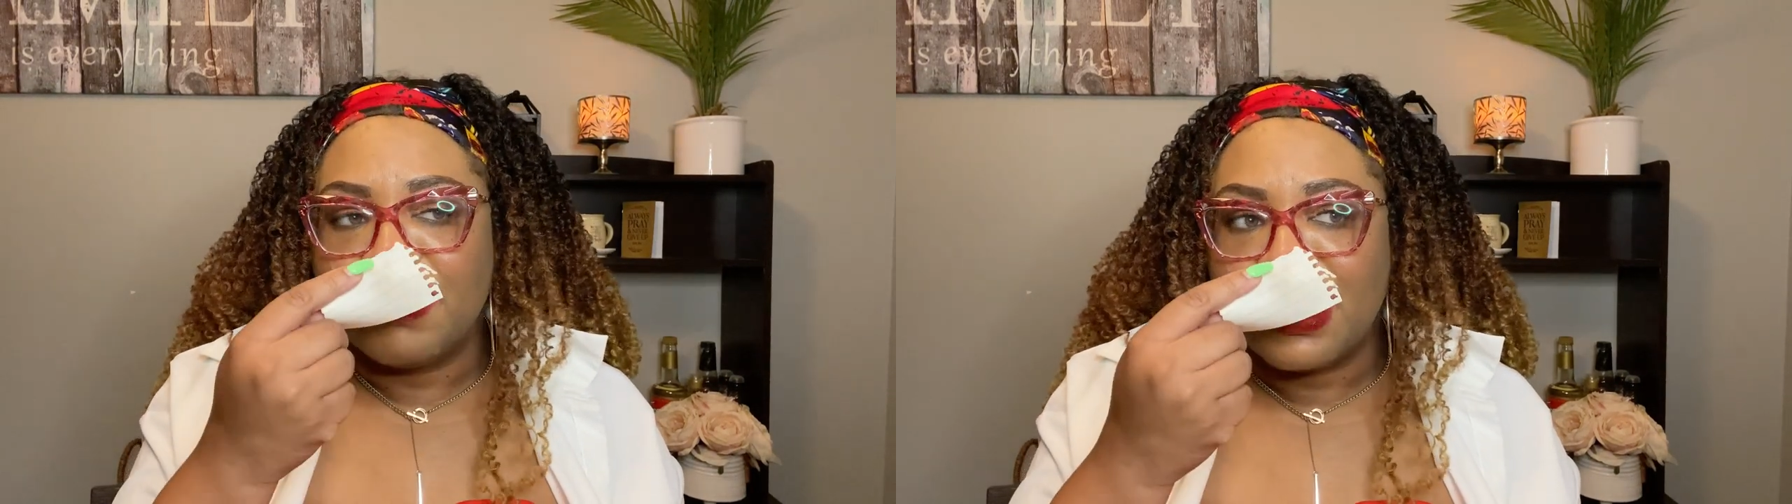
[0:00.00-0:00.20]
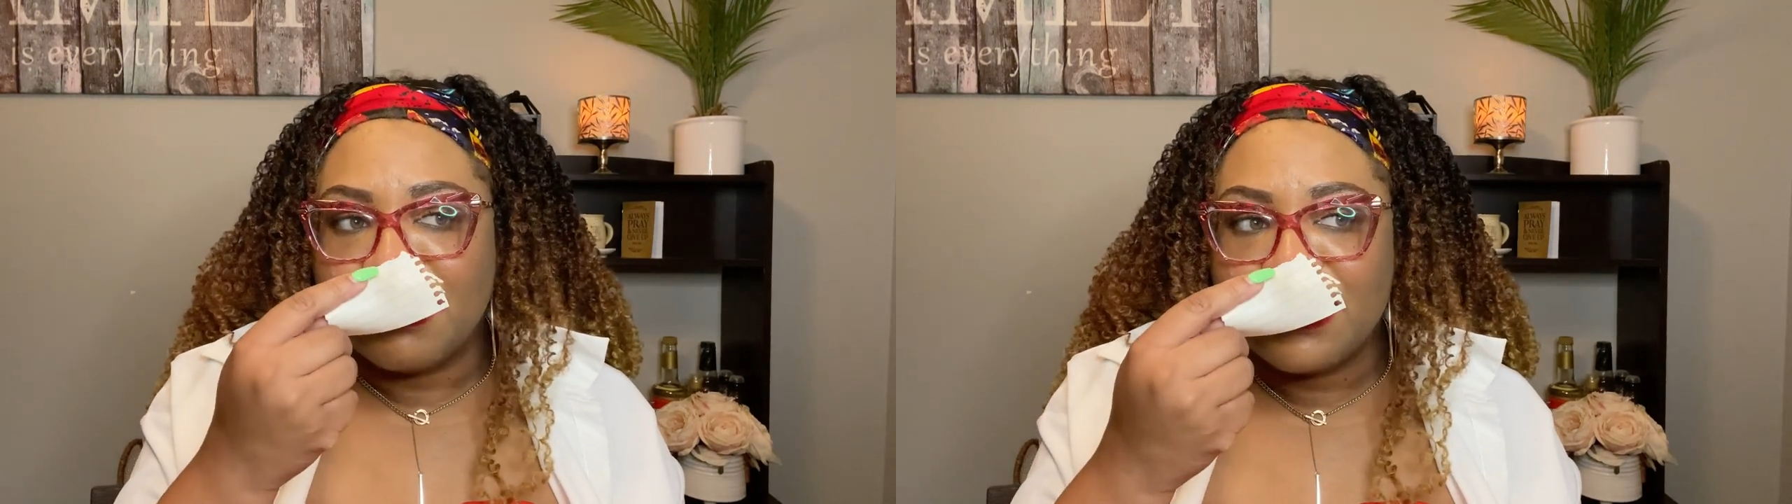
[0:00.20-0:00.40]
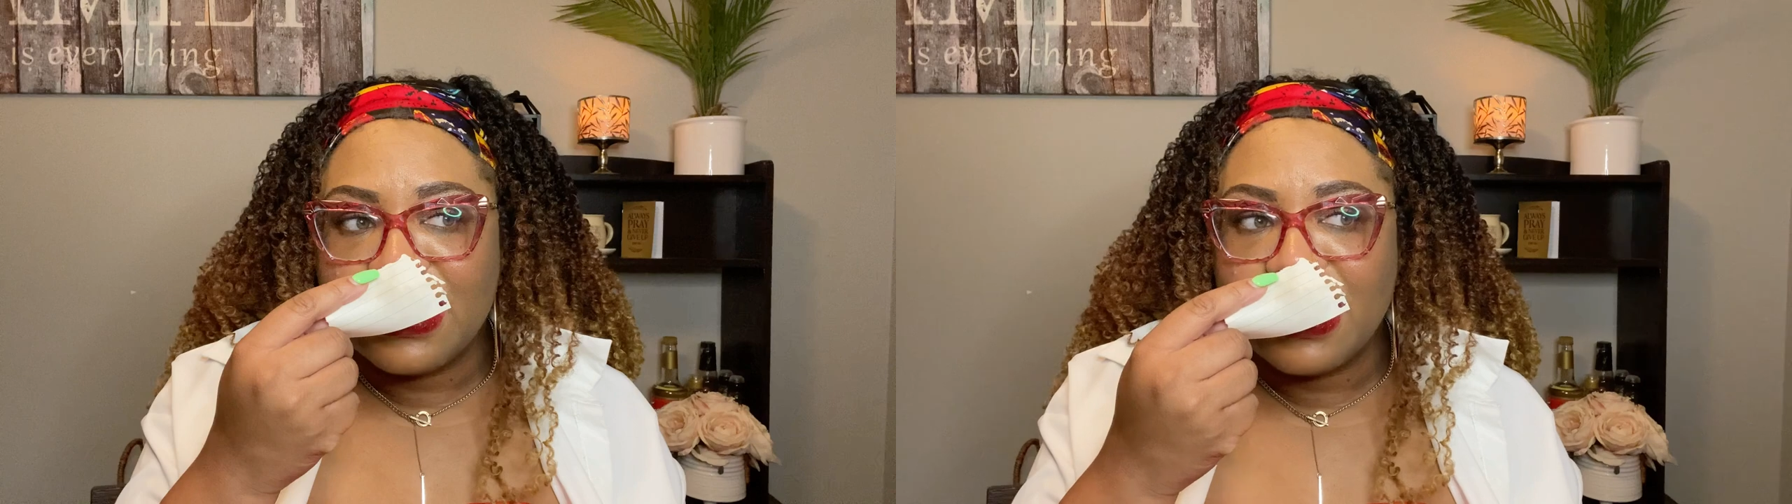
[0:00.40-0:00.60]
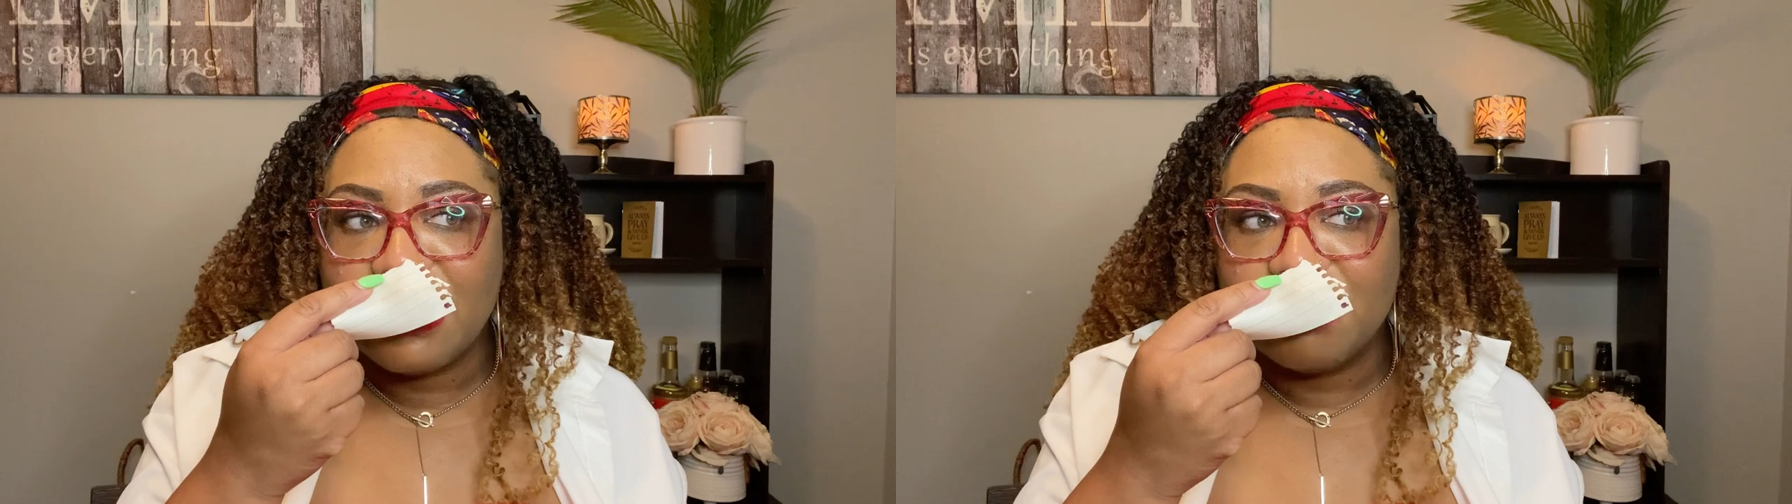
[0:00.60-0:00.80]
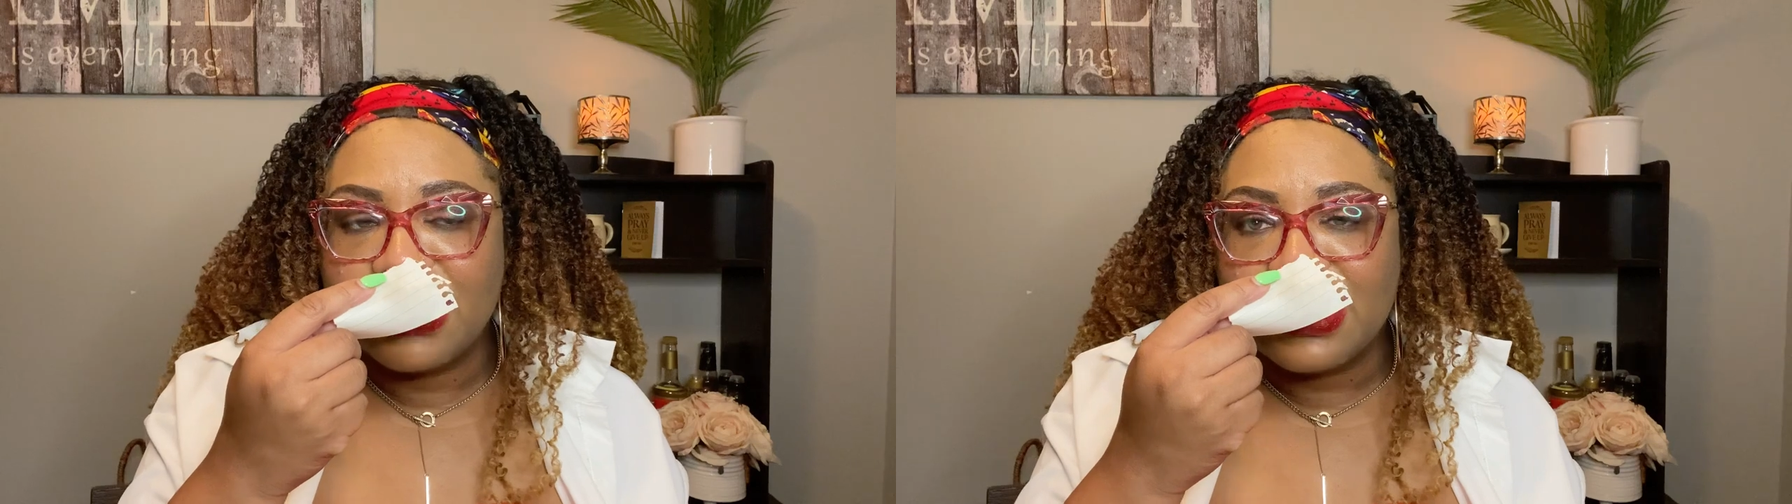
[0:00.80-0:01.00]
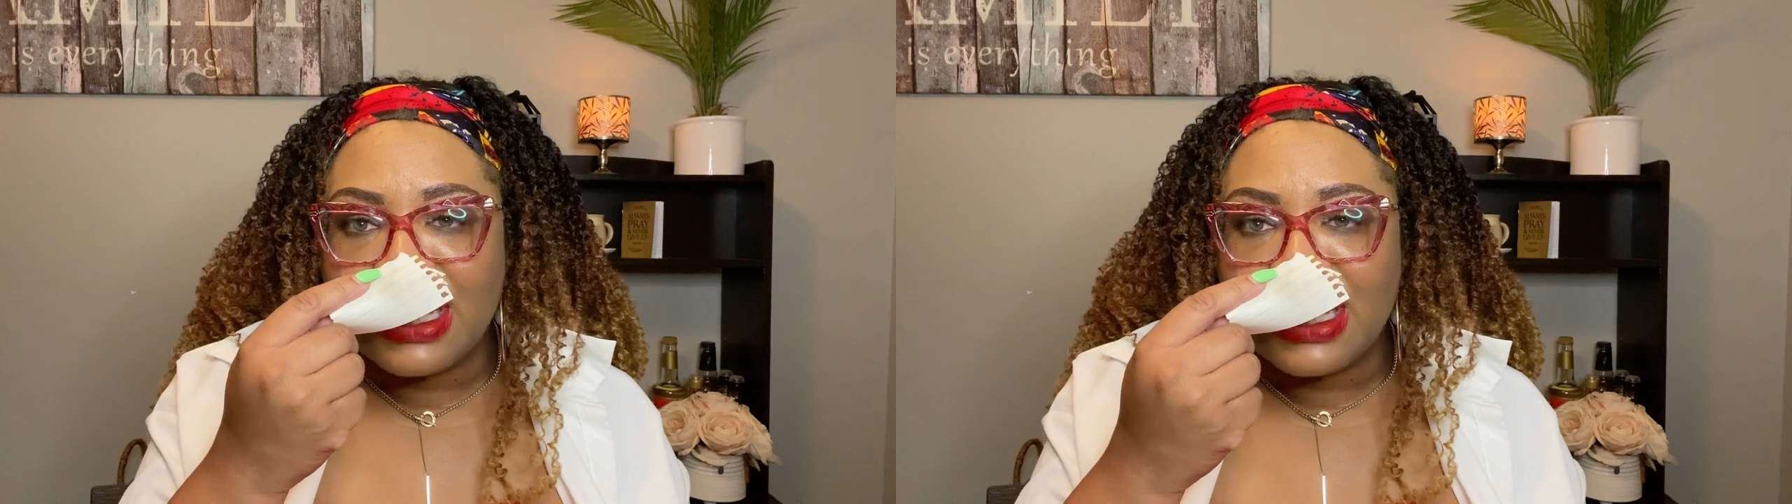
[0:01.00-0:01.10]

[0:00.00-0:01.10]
bubblegum, but